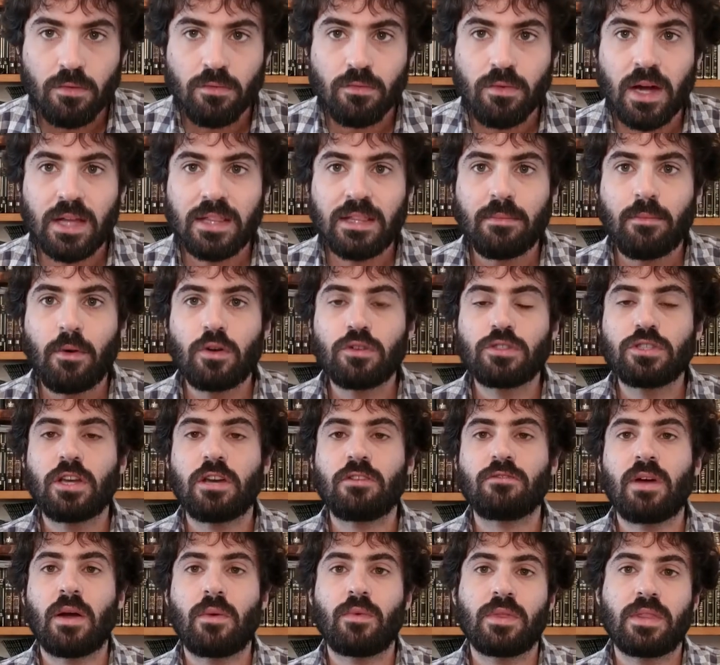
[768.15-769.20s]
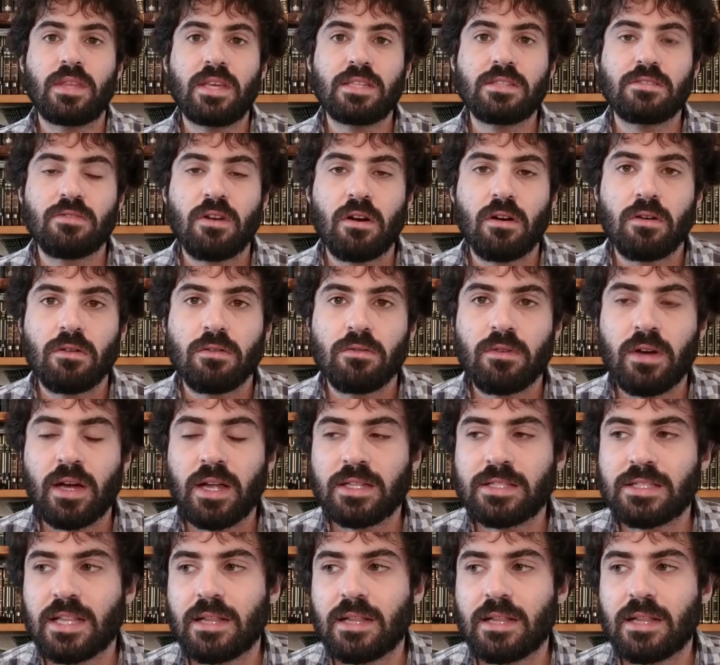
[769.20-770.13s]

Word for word: Right? That Moshe, right, with Yisro, right?